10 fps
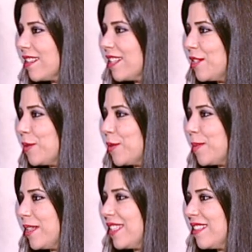in your
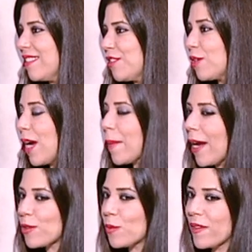opinion, to come
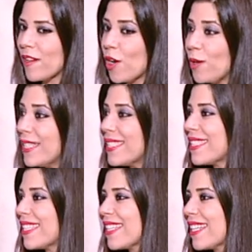out with a
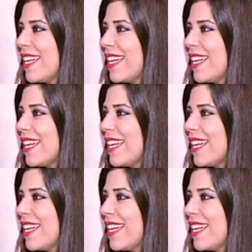holistic